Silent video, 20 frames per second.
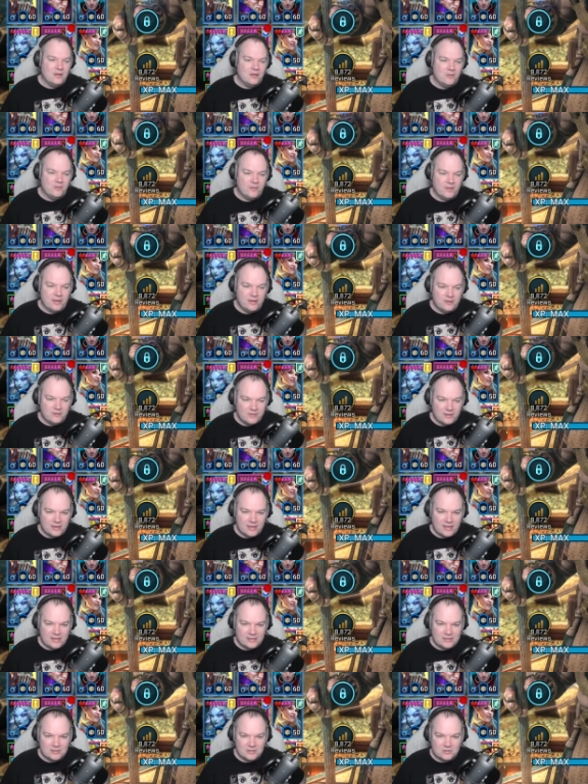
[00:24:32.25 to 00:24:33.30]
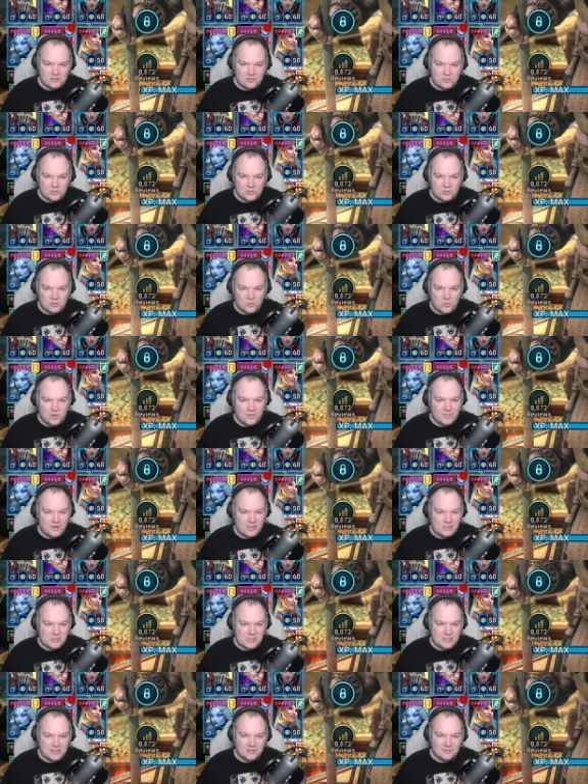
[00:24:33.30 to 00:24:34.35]
that I could quit my
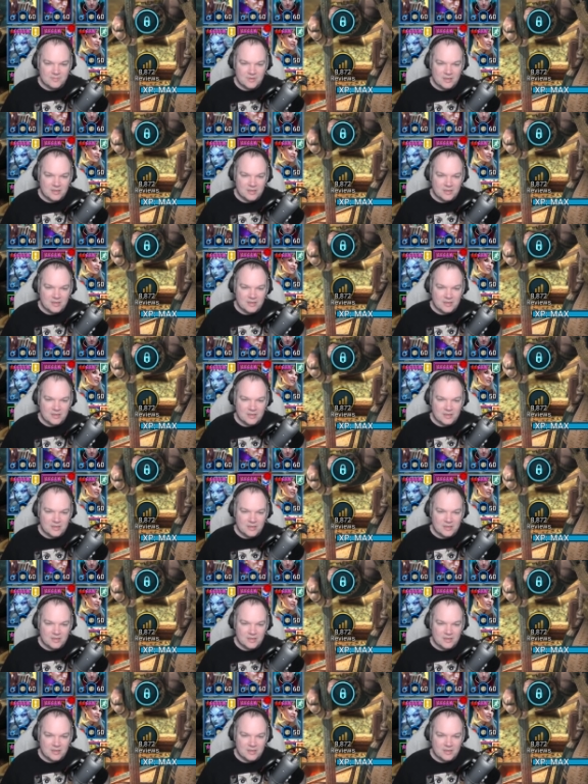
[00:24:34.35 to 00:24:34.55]
job.